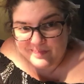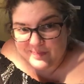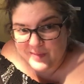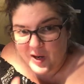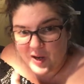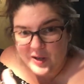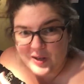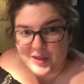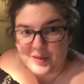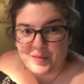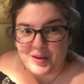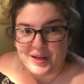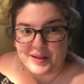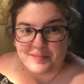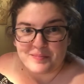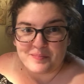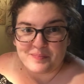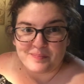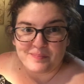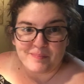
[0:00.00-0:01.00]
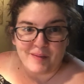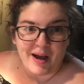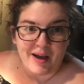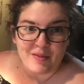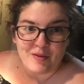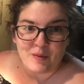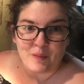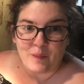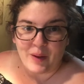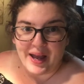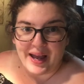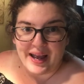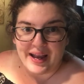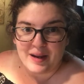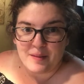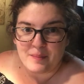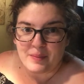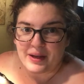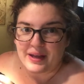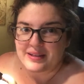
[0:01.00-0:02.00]
argument either
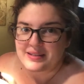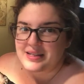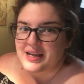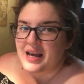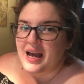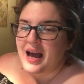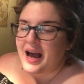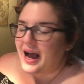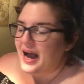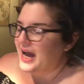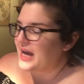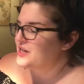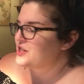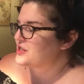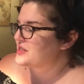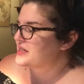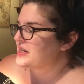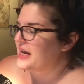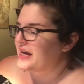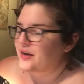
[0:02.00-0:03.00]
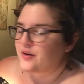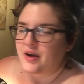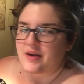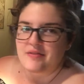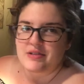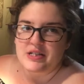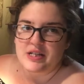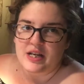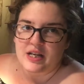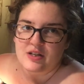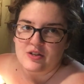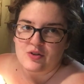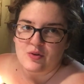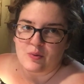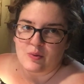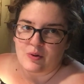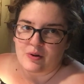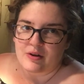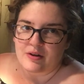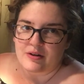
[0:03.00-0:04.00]
way, but I just, I gravitate
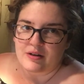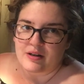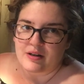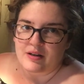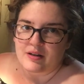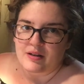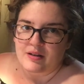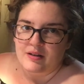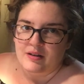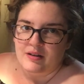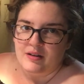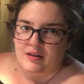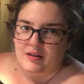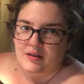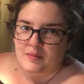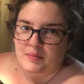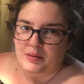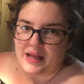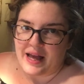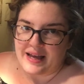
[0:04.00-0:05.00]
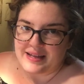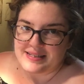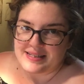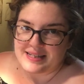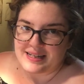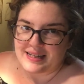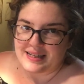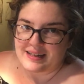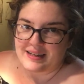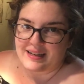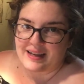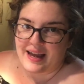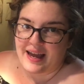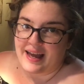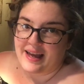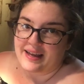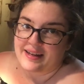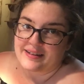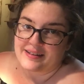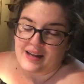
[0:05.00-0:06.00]
toward plastic
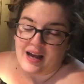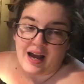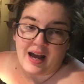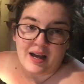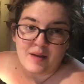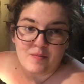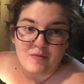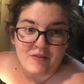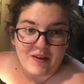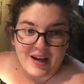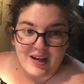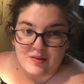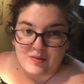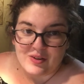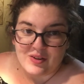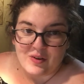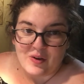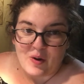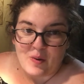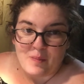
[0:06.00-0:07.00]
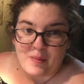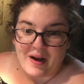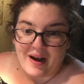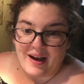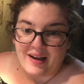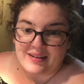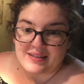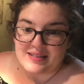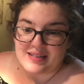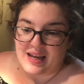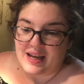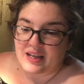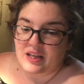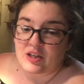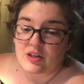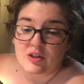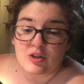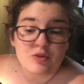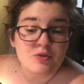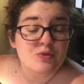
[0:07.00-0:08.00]
and I'm fine with grow pots. I
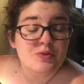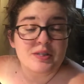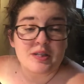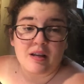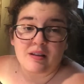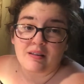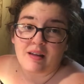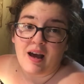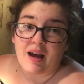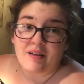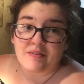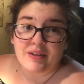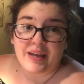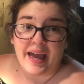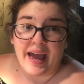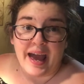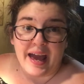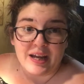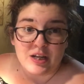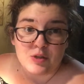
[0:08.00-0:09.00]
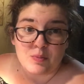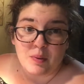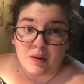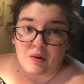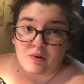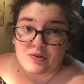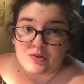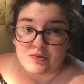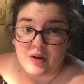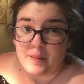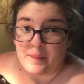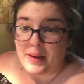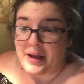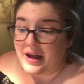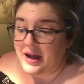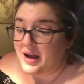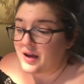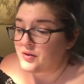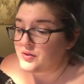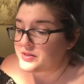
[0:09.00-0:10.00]
use a lot of cache pots around my
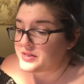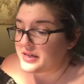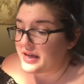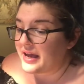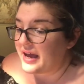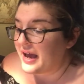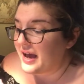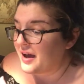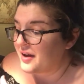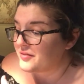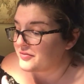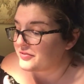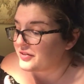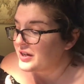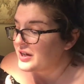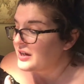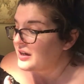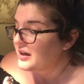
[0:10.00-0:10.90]
house. I have